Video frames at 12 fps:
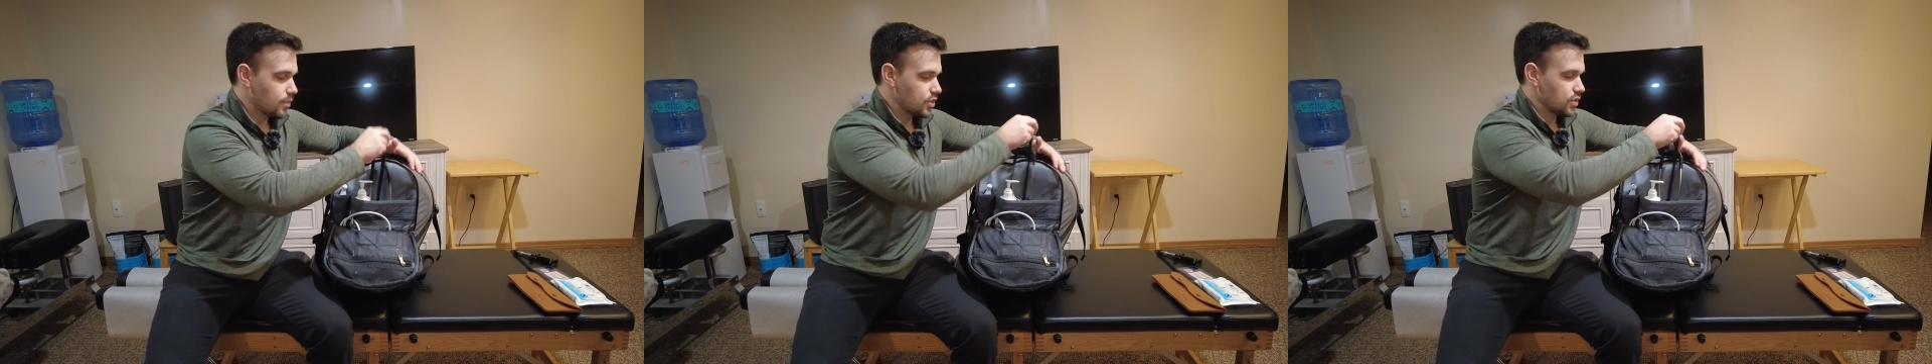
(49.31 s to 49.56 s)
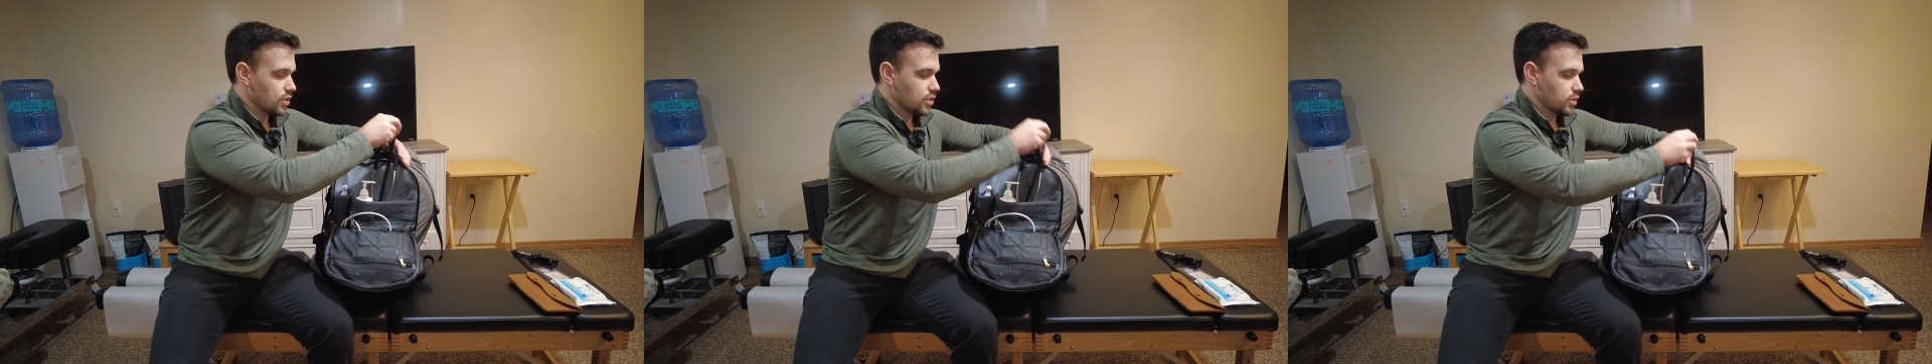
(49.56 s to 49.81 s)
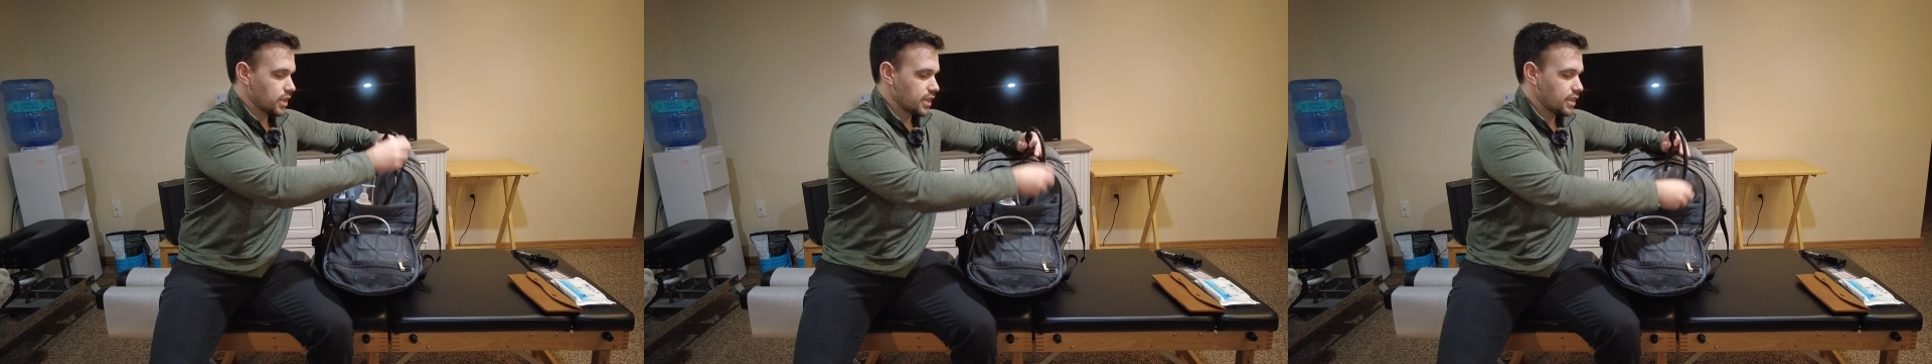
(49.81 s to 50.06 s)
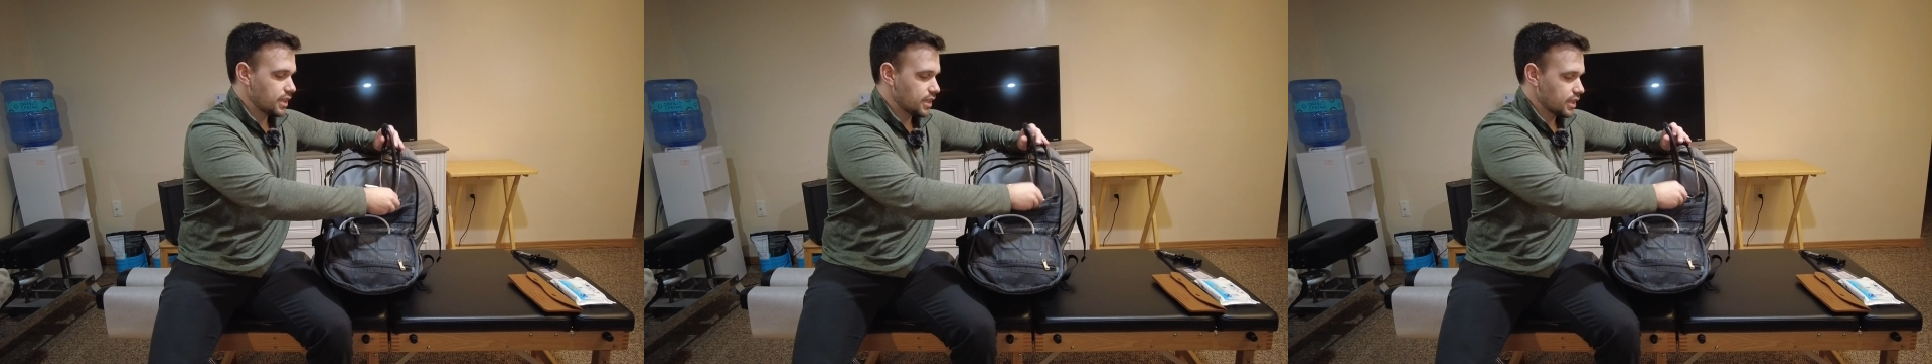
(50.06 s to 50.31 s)
So
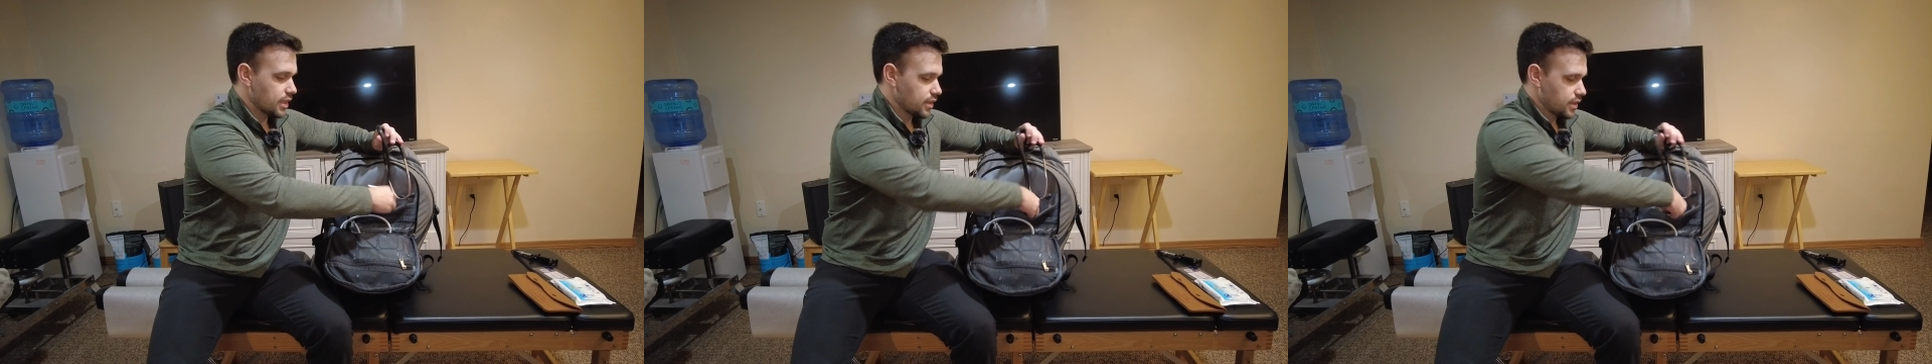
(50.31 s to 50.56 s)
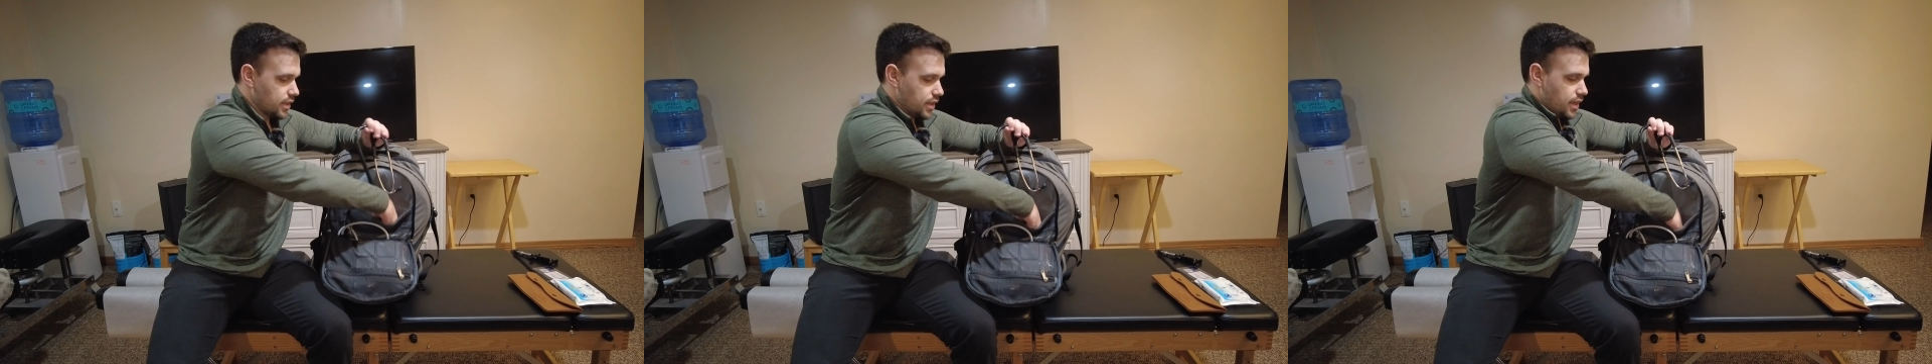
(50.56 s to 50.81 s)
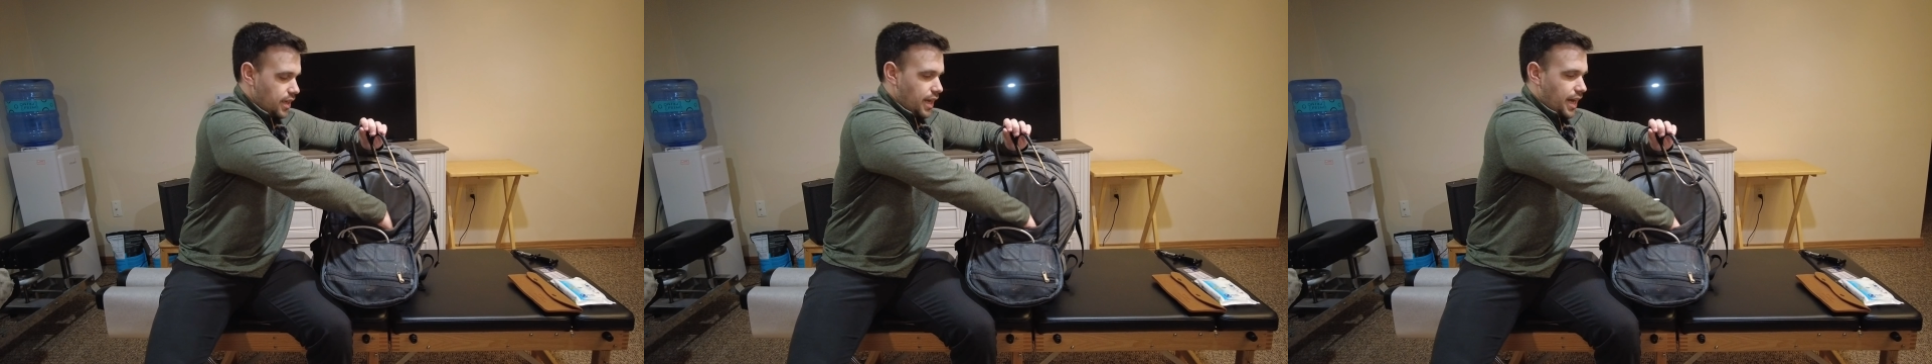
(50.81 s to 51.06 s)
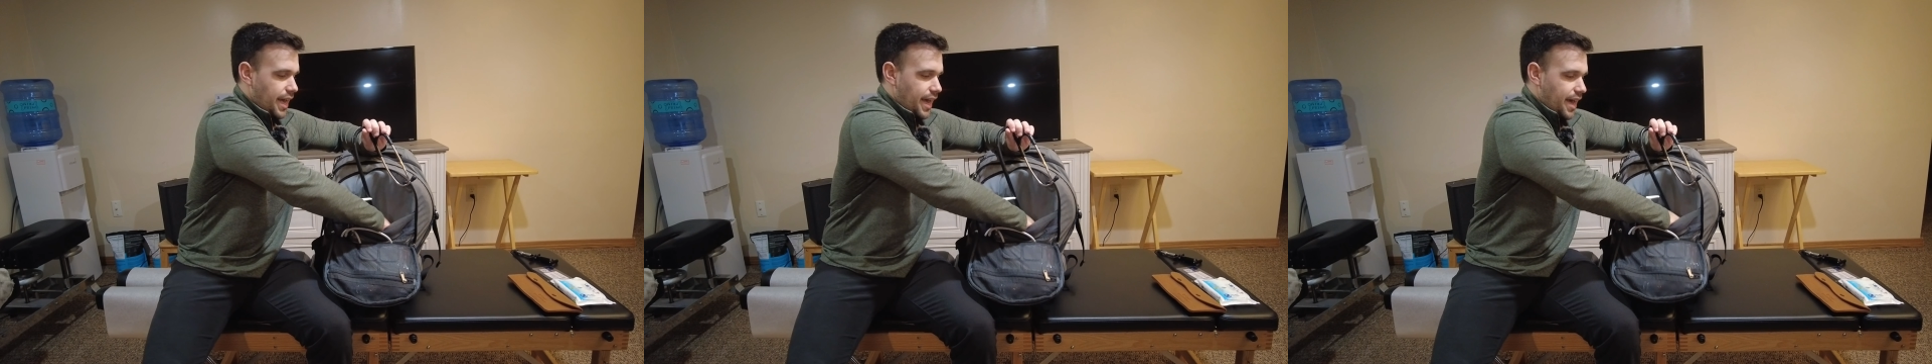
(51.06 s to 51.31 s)
in here,
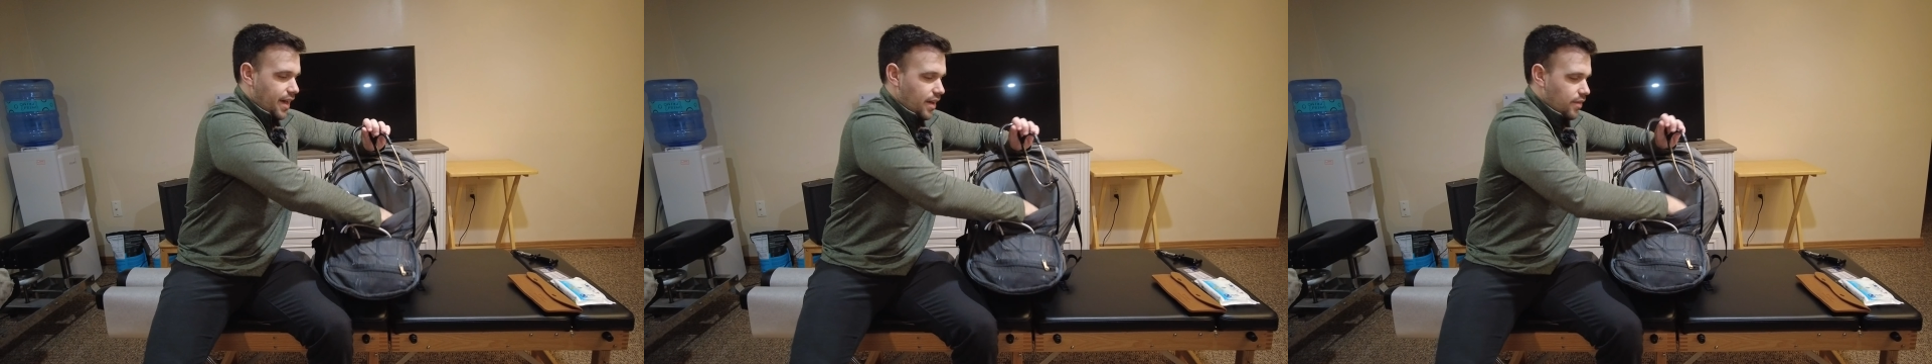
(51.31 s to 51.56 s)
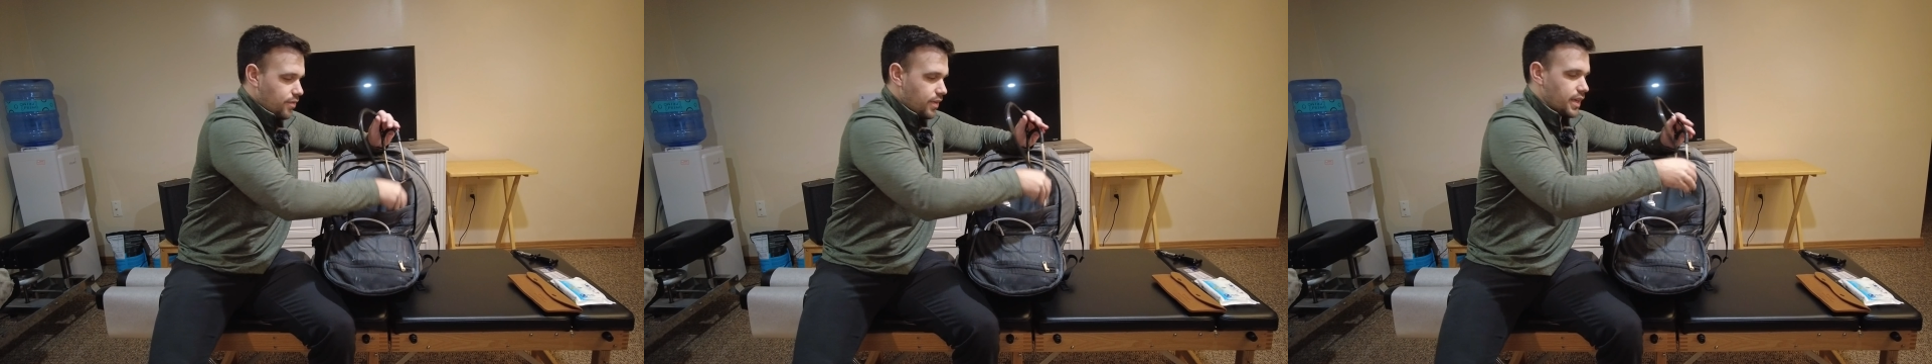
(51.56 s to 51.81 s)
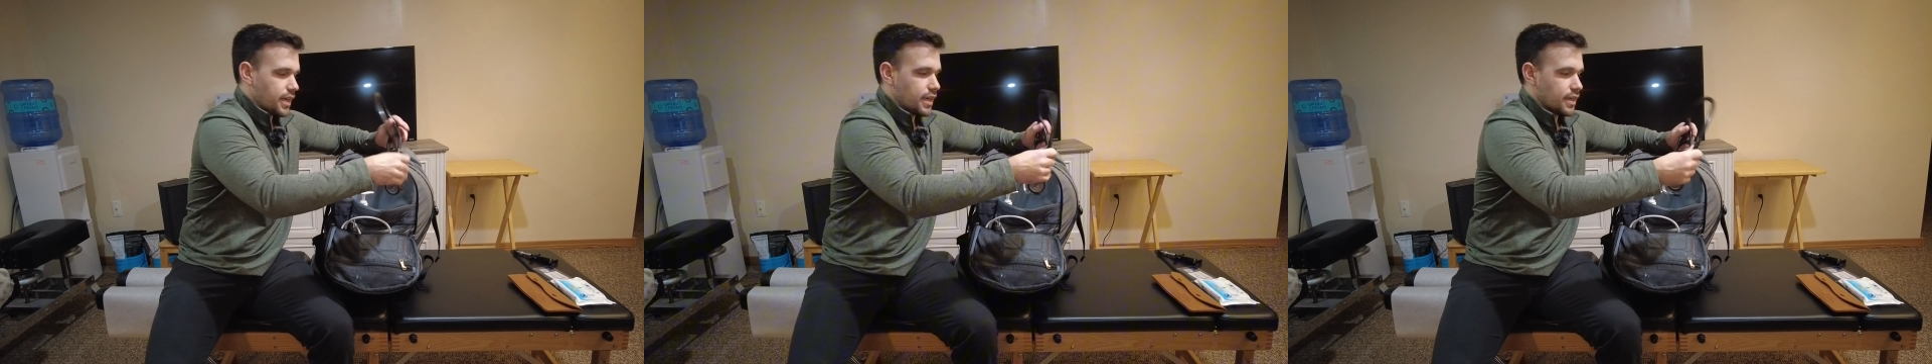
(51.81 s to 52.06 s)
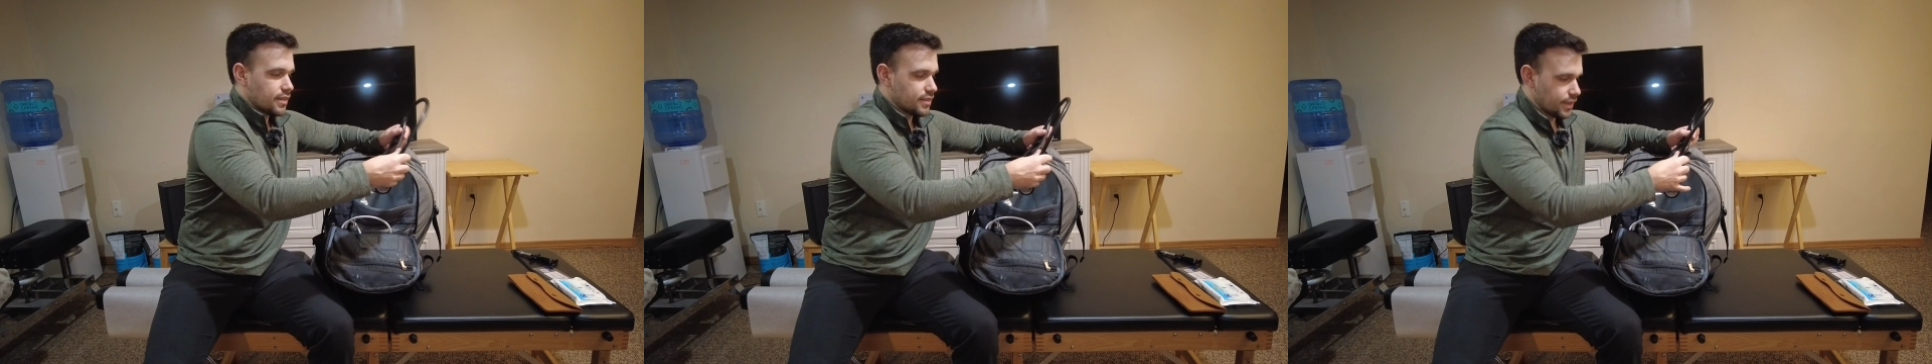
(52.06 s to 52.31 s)
I have
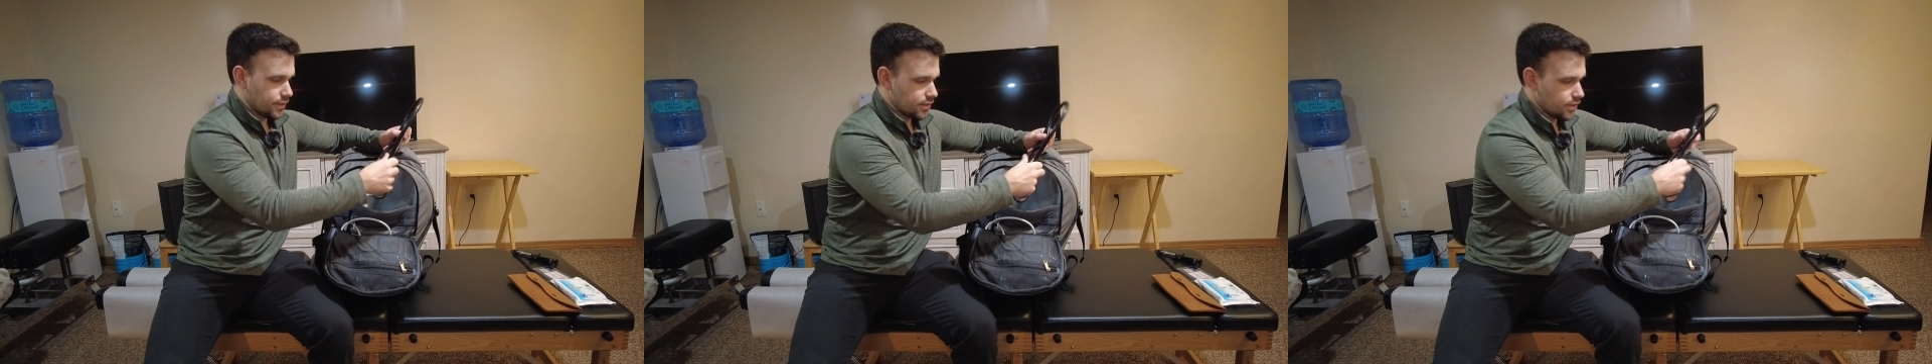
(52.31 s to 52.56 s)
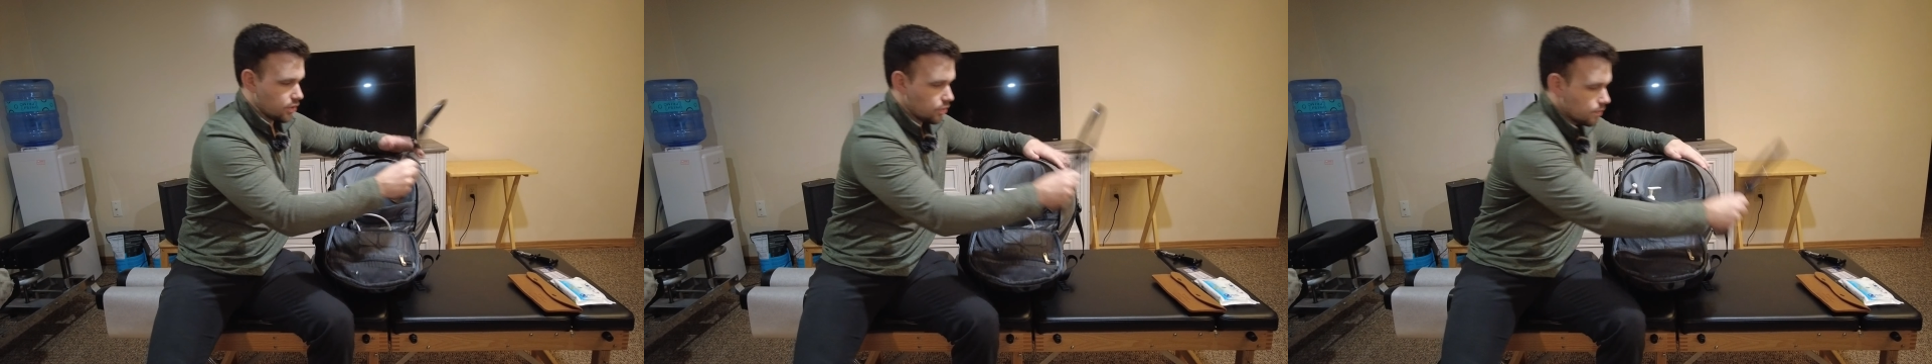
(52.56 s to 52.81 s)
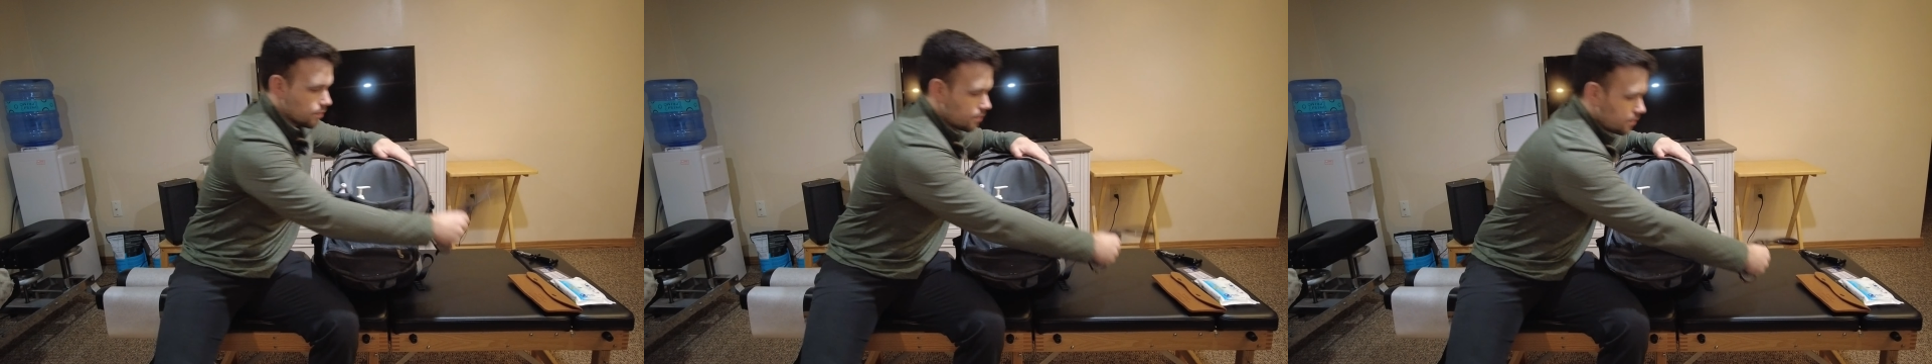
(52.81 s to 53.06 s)
a stethoscope.